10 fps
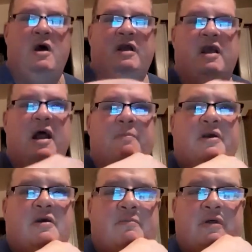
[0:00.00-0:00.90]
Cannot be
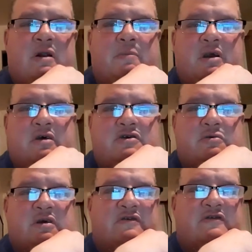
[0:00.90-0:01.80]
completed because
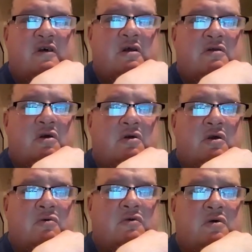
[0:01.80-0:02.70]
you exceeded your
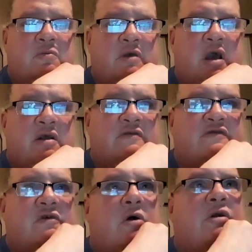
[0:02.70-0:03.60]
YouTube getting
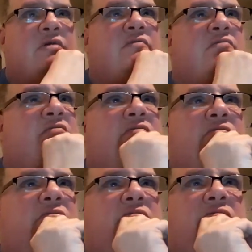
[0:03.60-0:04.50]
started.
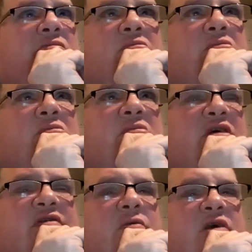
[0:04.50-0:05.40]

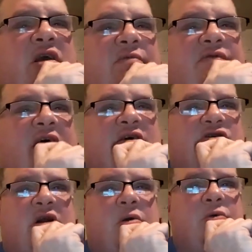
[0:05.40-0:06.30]
It keeps
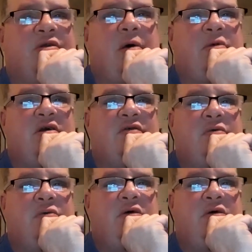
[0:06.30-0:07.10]
flashing. I don't know what that means.